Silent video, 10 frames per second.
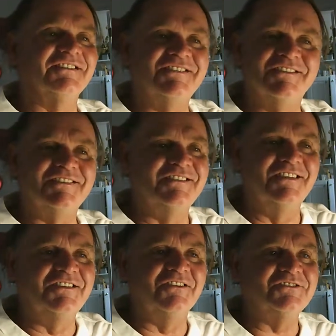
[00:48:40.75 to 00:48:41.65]
It's just
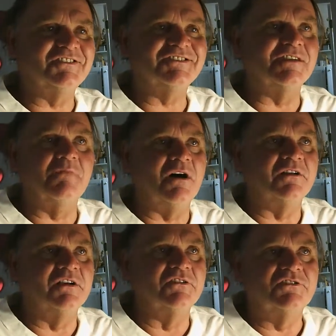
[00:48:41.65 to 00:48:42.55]
don't just come on
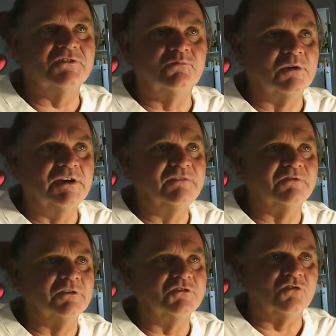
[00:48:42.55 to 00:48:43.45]
here and just read
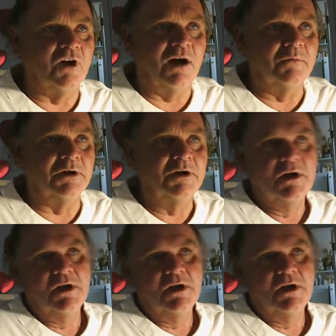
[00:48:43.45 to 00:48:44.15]
for the drama.